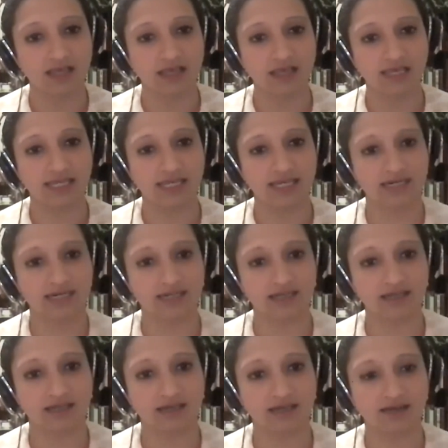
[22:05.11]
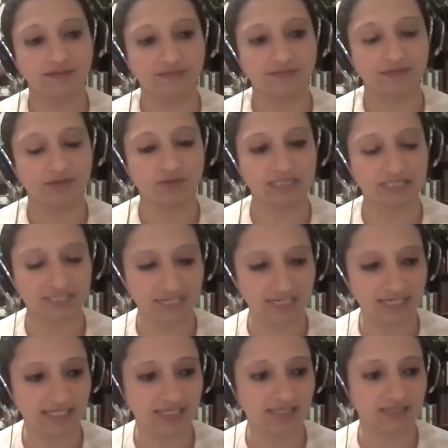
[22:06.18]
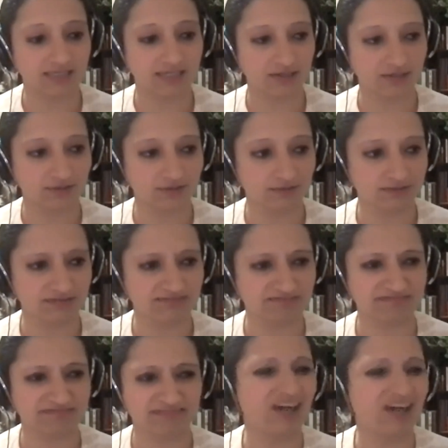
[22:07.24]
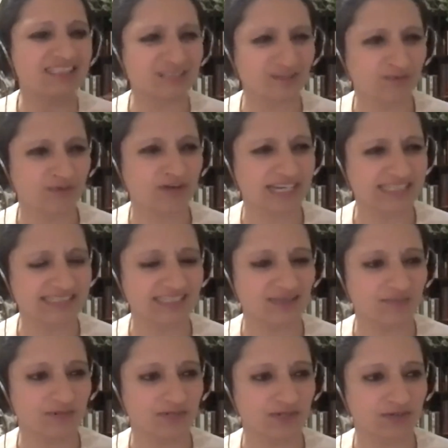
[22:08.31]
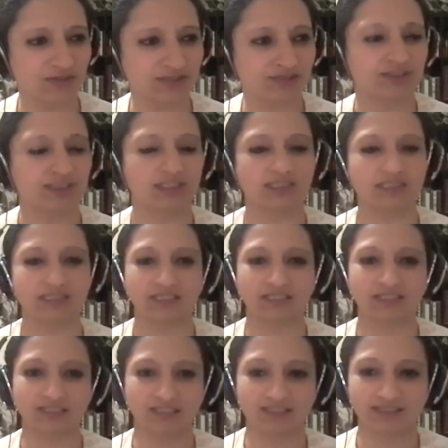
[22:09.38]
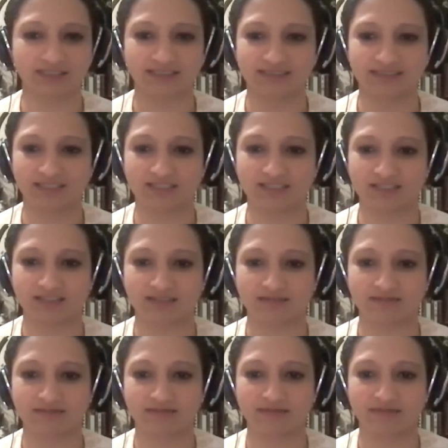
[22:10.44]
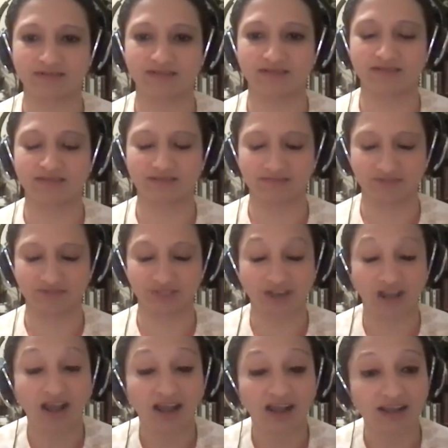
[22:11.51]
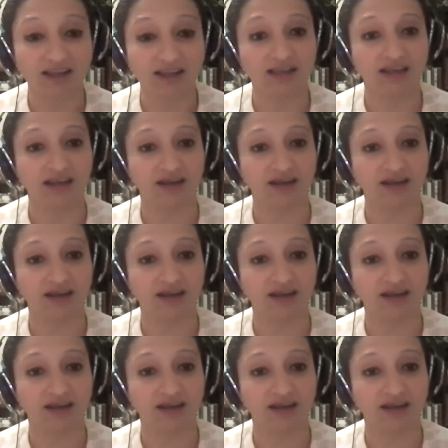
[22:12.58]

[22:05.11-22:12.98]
And it was really, not surprising, but also just such a shock,